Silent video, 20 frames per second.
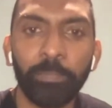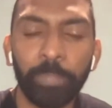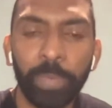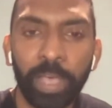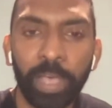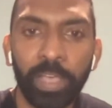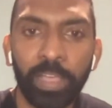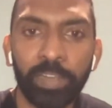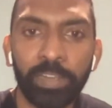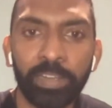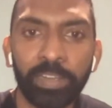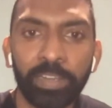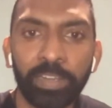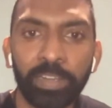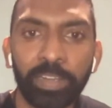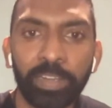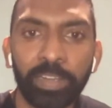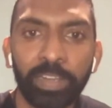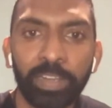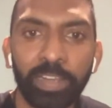But
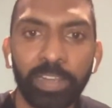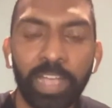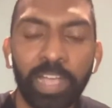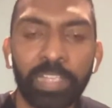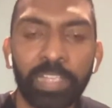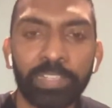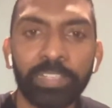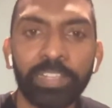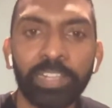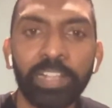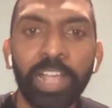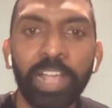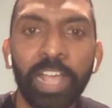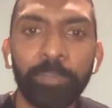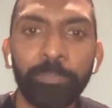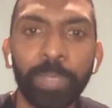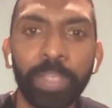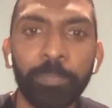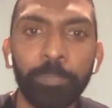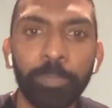I still
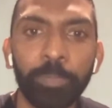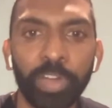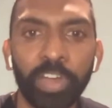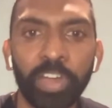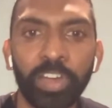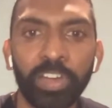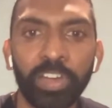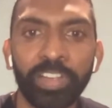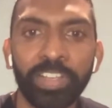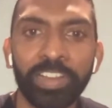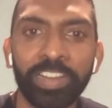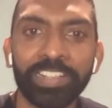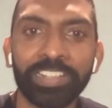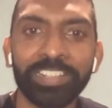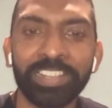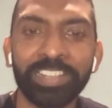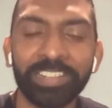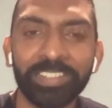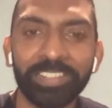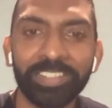had my prayer and I
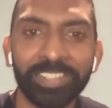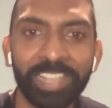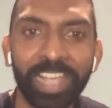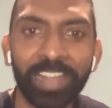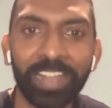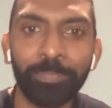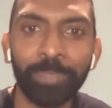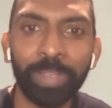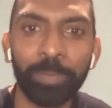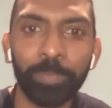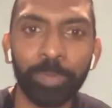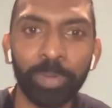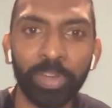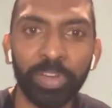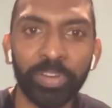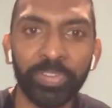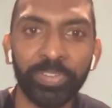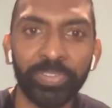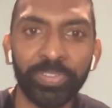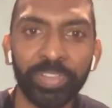still said my
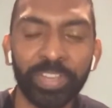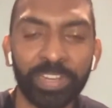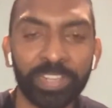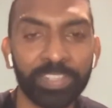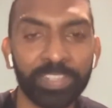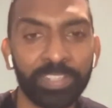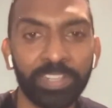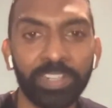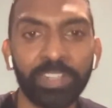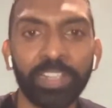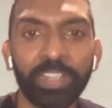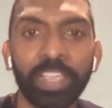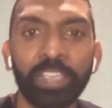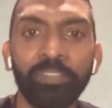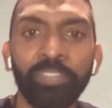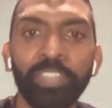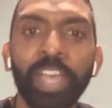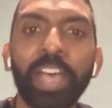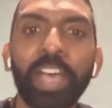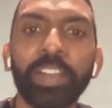prayers and I still
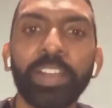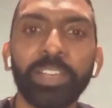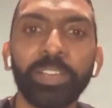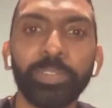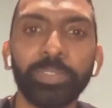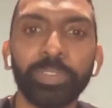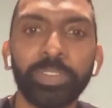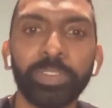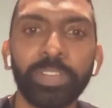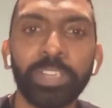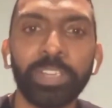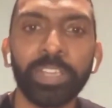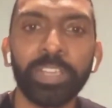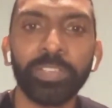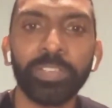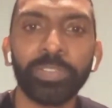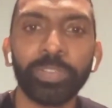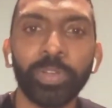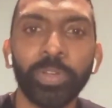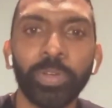gave that out.
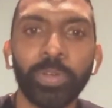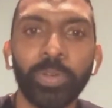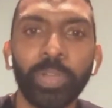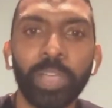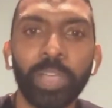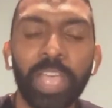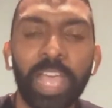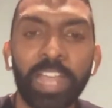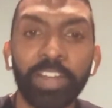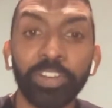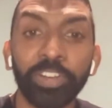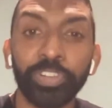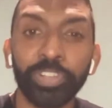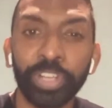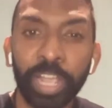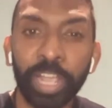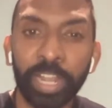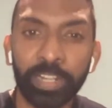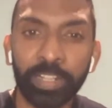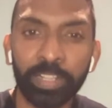So
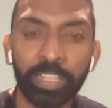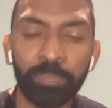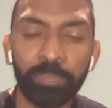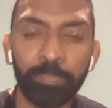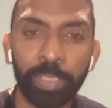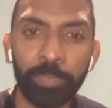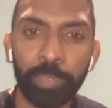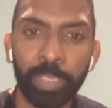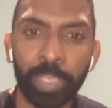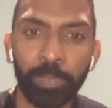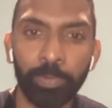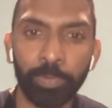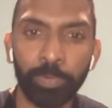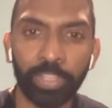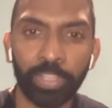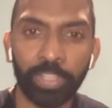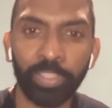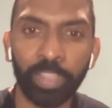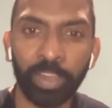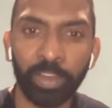energetically, maybe I
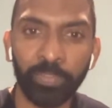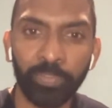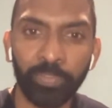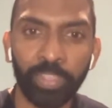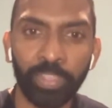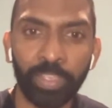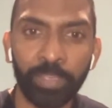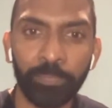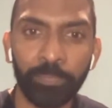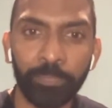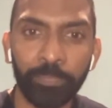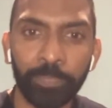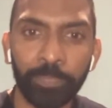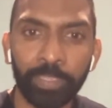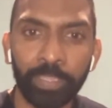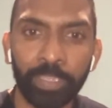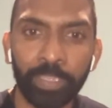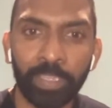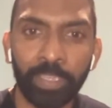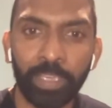wasn't there for them.
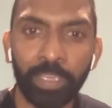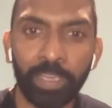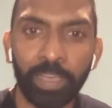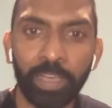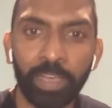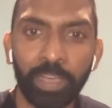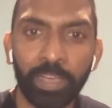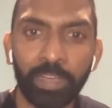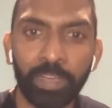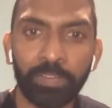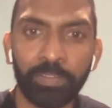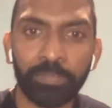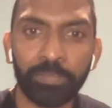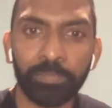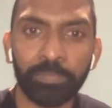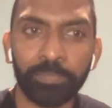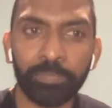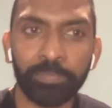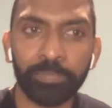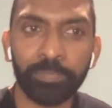
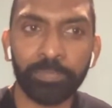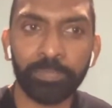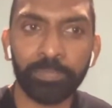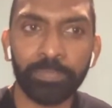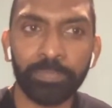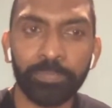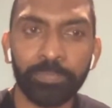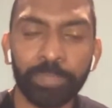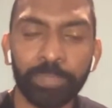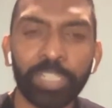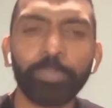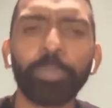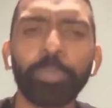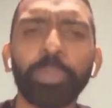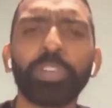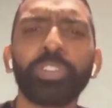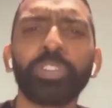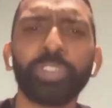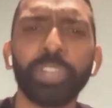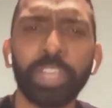But
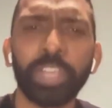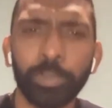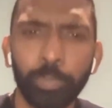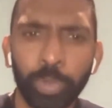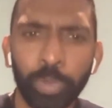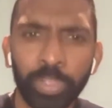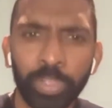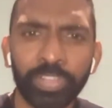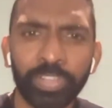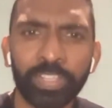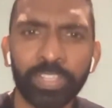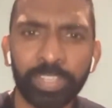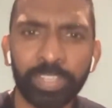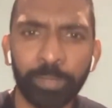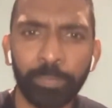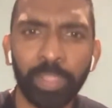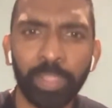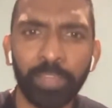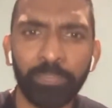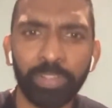spiritually, I was at
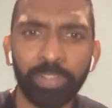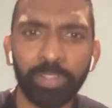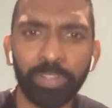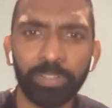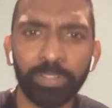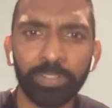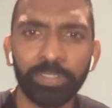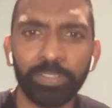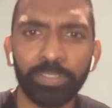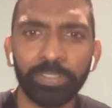some level.